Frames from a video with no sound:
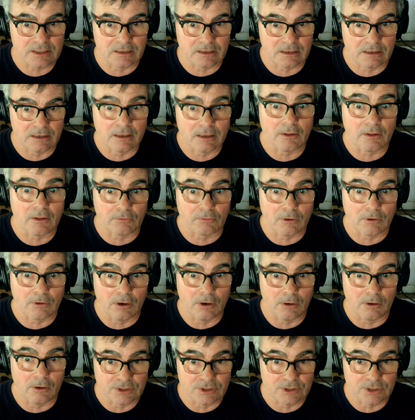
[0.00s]
to throw him
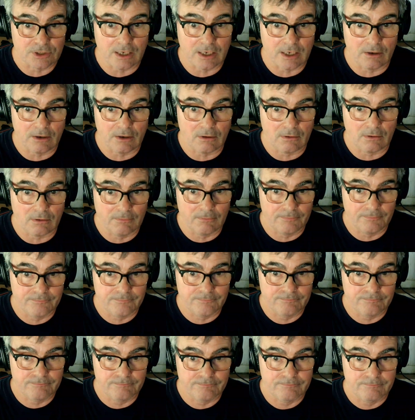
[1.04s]
in jail.
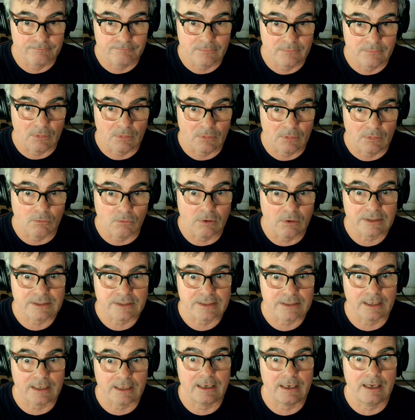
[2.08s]
What's
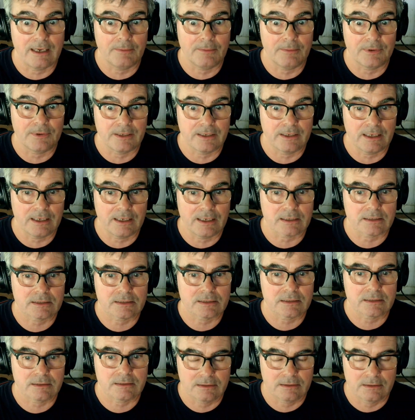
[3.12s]
going to happen
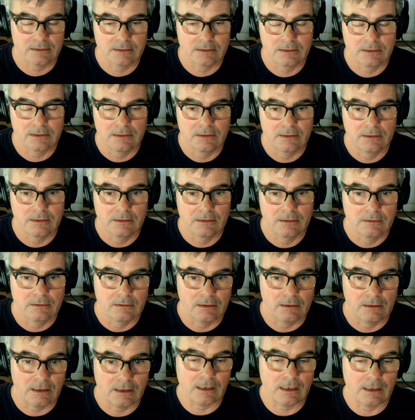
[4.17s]
next?
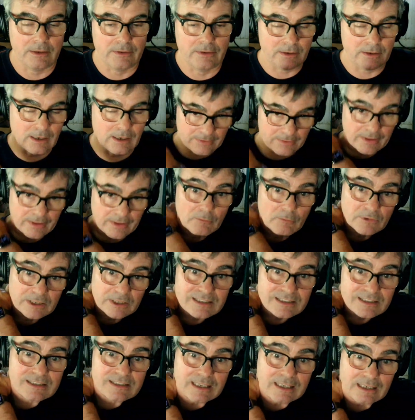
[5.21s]
And then we
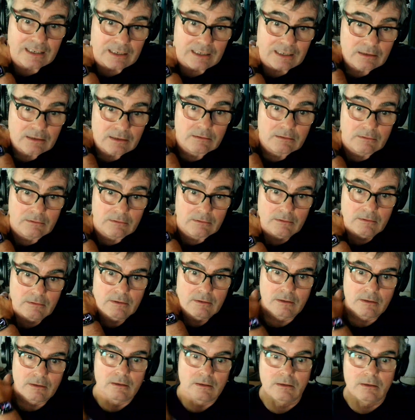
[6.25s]
see
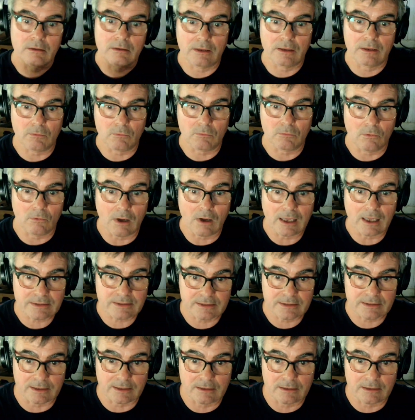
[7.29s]
that
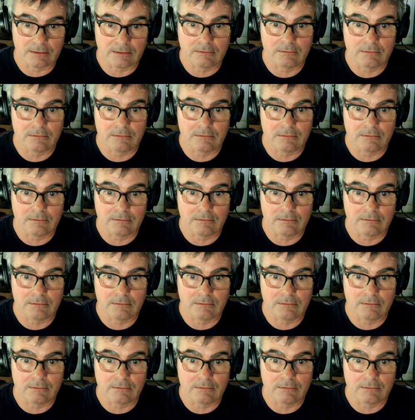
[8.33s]
Watson